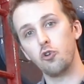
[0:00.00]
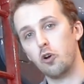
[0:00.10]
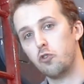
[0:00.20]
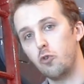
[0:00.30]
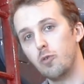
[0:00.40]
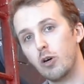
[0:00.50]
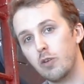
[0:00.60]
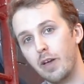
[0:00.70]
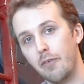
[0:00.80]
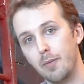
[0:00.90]
to talk to you
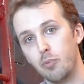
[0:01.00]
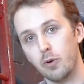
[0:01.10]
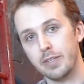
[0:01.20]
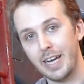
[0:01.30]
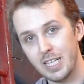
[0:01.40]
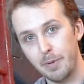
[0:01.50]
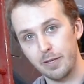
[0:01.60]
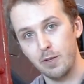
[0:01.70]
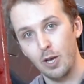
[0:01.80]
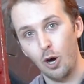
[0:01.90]
about a very important
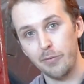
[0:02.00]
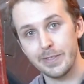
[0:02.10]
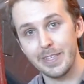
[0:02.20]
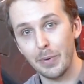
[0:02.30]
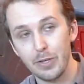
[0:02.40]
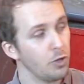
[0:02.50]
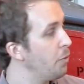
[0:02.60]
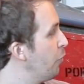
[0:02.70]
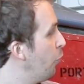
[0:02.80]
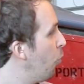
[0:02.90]
aspect of the Sea Wing, so
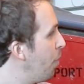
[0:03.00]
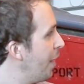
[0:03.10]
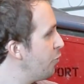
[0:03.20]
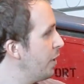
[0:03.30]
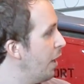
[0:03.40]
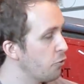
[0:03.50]
we'll go back to the